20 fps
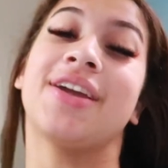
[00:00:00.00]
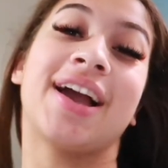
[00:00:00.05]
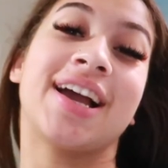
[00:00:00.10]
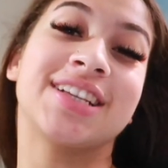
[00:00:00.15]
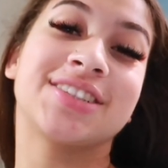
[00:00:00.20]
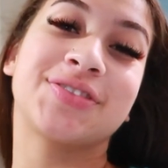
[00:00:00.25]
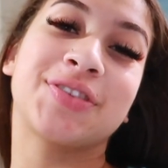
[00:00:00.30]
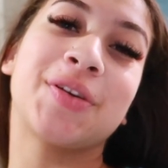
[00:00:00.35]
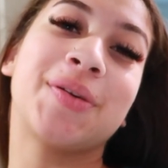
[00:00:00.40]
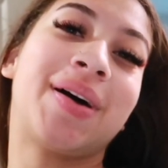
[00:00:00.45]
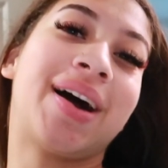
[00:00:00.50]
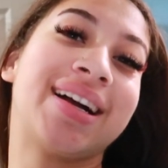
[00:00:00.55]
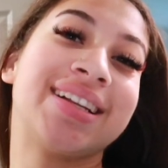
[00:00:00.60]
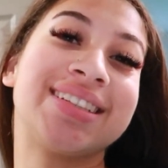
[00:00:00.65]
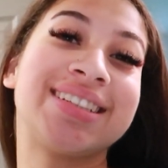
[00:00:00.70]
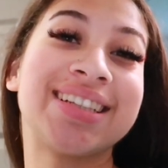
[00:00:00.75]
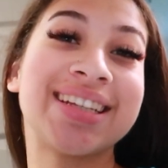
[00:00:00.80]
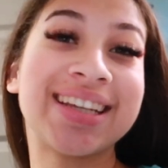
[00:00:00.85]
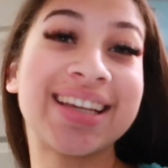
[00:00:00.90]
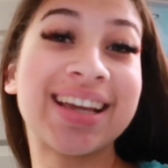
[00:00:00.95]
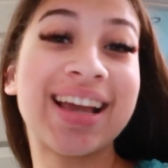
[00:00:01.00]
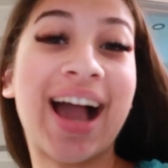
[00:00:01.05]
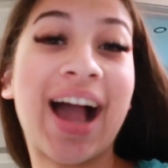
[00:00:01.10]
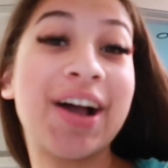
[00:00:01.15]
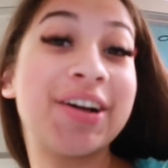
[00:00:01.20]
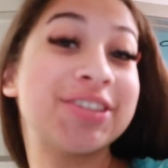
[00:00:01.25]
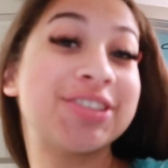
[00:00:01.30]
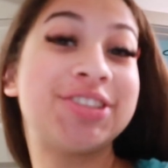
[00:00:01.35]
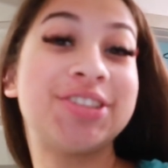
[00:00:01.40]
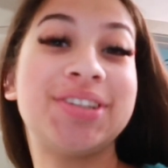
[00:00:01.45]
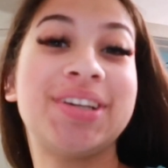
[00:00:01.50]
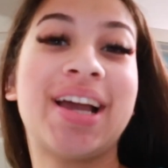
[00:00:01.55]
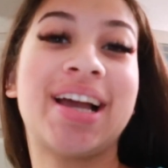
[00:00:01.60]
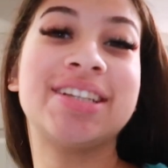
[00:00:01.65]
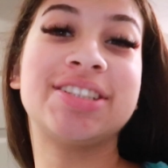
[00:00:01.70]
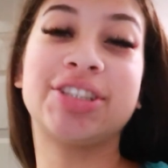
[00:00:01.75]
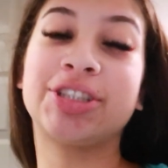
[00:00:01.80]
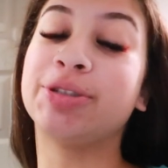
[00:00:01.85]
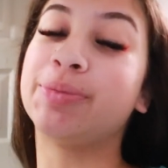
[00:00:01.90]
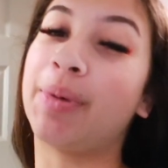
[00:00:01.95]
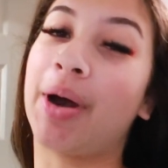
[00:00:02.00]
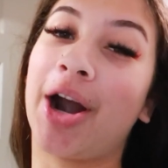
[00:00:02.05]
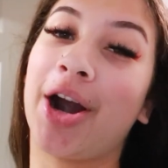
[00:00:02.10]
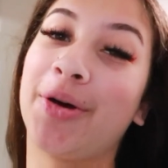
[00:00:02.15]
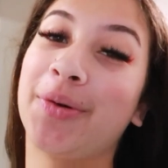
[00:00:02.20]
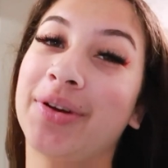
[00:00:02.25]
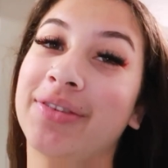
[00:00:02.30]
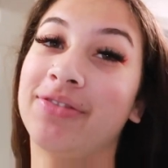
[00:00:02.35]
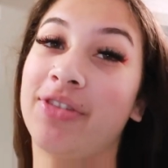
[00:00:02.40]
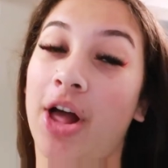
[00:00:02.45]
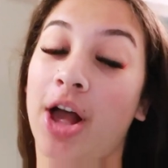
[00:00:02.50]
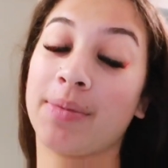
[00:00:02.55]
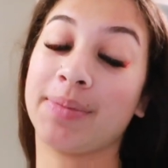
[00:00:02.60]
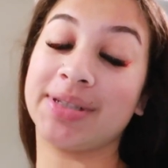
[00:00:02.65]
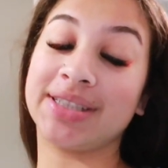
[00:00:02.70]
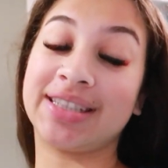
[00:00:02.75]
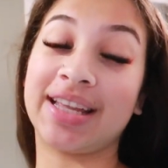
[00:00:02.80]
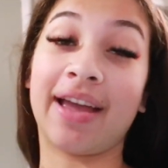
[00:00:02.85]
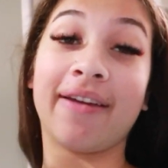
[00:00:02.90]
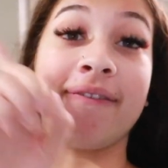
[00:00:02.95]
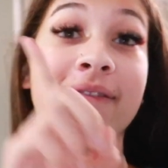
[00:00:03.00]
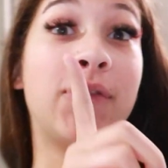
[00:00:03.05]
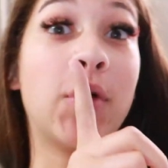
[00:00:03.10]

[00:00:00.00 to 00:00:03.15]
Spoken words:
you guys for watching. I will see you guys tomorrow with Vlogmas Day